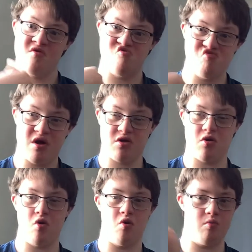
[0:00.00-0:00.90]

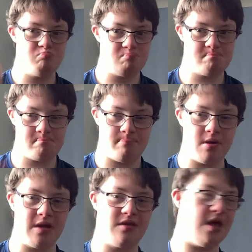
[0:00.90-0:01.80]
Russell,
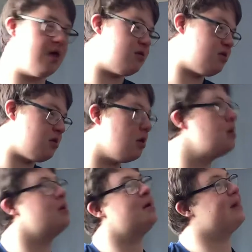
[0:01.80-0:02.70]
Protest,
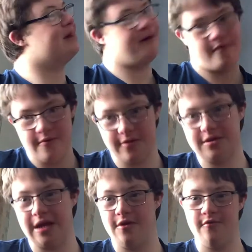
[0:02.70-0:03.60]
your
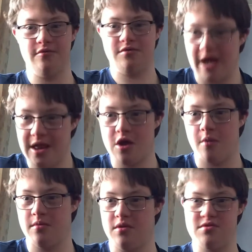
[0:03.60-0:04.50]
channel, Danny
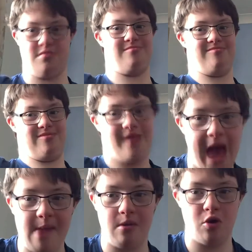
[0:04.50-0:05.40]
Cummings,
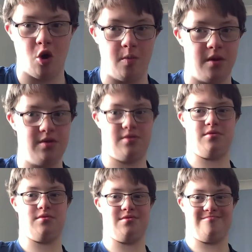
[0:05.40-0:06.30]
I'm a Norman,
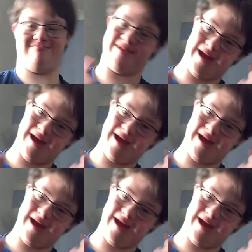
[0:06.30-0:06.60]
a